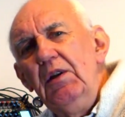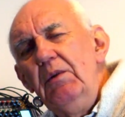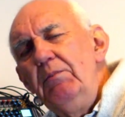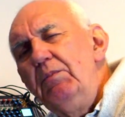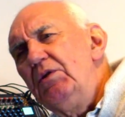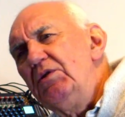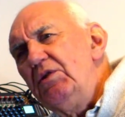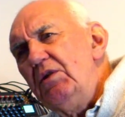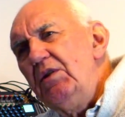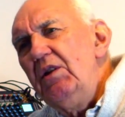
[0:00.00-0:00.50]

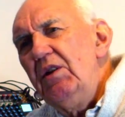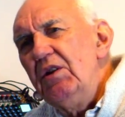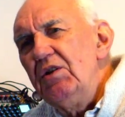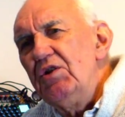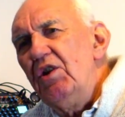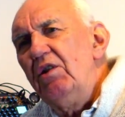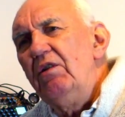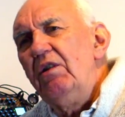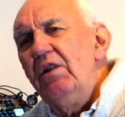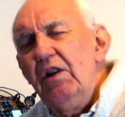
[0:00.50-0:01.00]
because I think it's
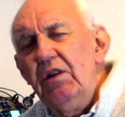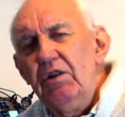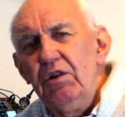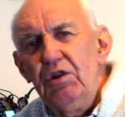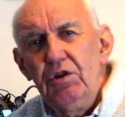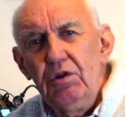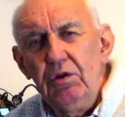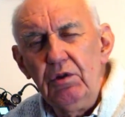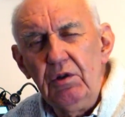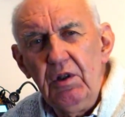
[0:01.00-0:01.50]
generally
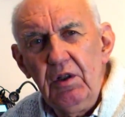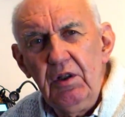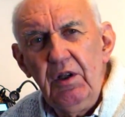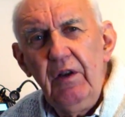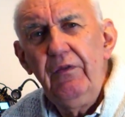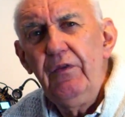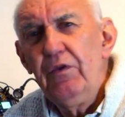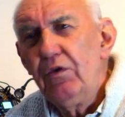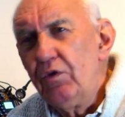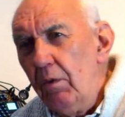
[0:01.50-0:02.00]
understood that
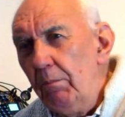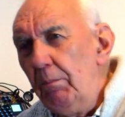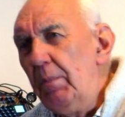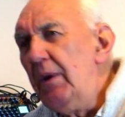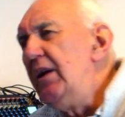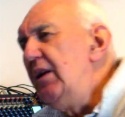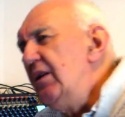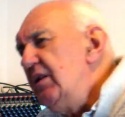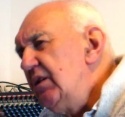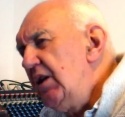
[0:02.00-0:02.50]
if you've got
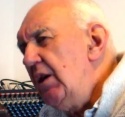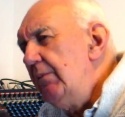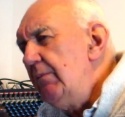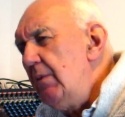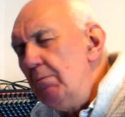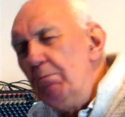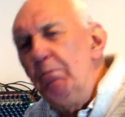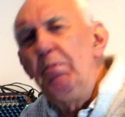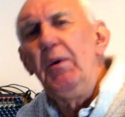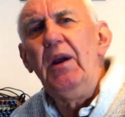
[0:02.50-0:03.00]
power
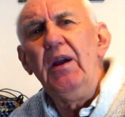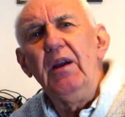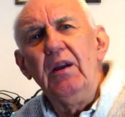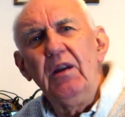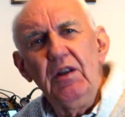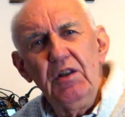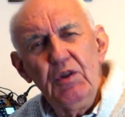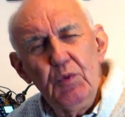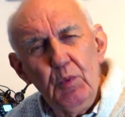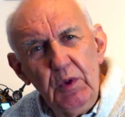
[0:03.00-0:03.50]
coming
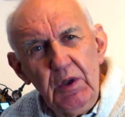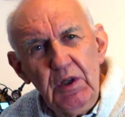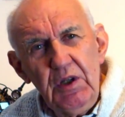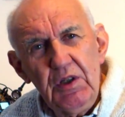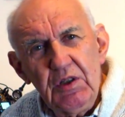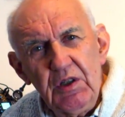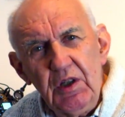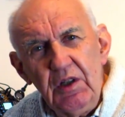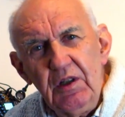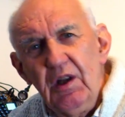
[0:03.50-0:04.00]
back, it's
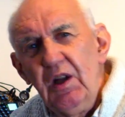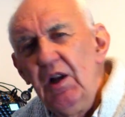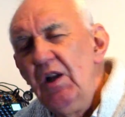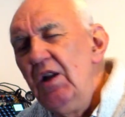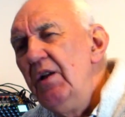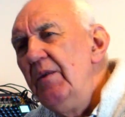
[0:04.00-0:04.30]
wasted.